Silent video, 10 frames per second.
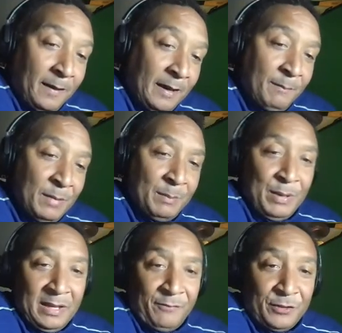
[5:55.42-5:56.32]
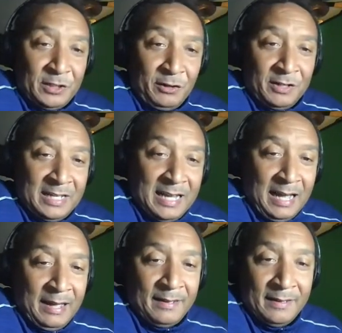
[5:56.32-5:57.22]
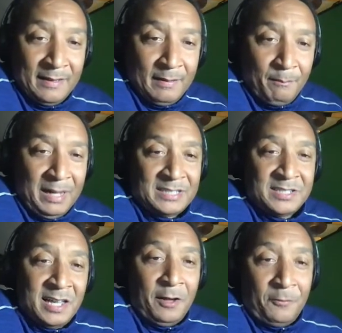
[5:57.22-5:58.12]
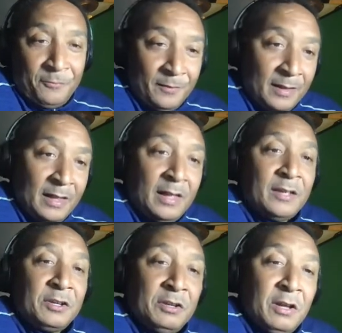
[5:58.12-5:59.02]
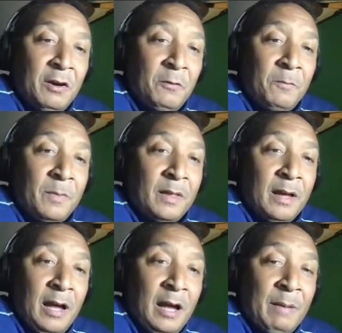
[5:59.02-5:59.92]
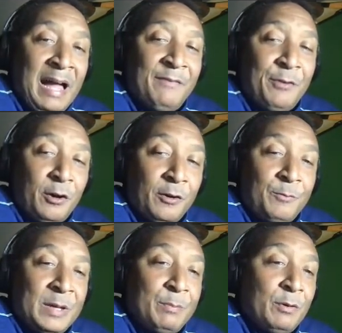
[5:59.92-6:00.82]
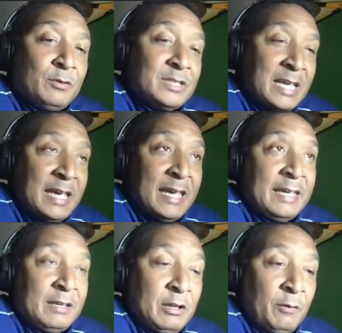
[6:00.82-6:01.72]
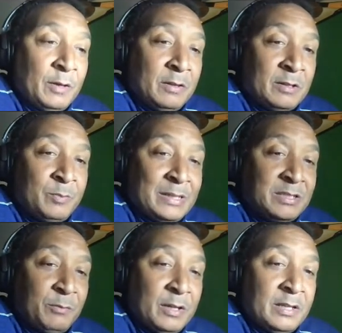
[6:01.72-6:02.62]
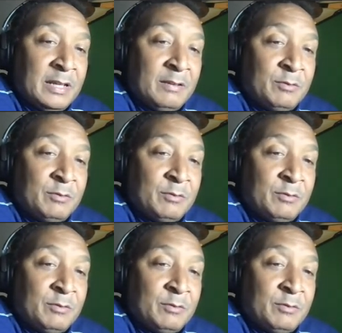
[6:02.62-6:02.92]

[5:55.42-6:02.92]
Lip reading: And me being a fraternity guy myself, you know, I've heard people say, especially when it